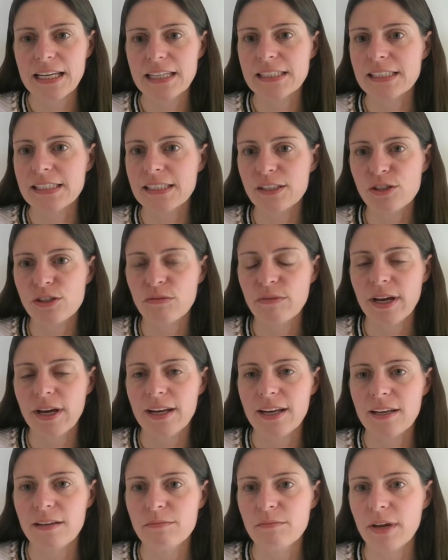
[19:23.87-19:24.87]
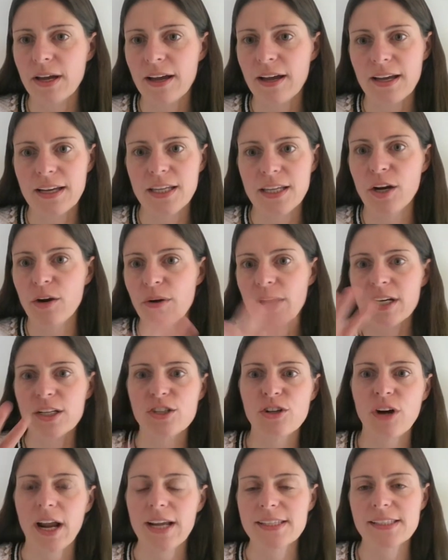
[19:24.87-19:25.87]
It's situated, uh, you know, in a
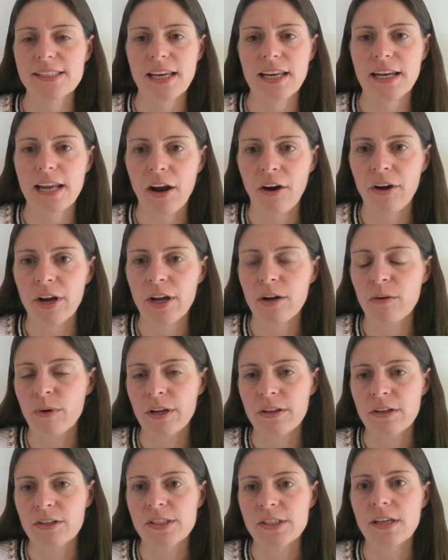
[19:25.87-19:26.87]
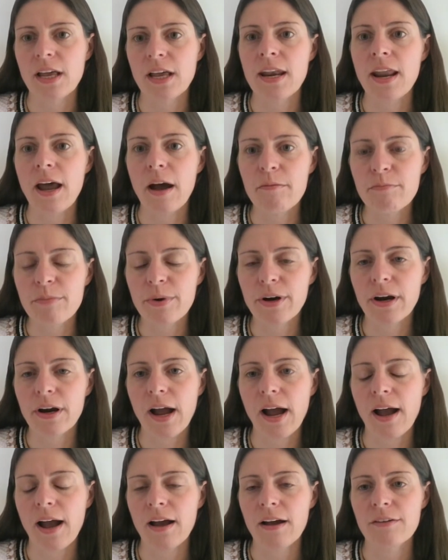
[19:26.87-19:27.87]
tri-state area where there's a number
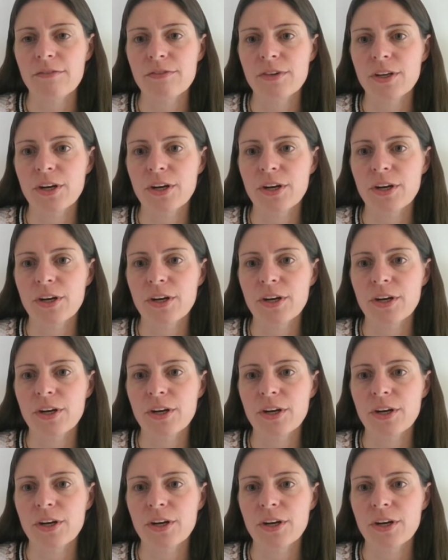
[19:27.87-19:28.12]
of,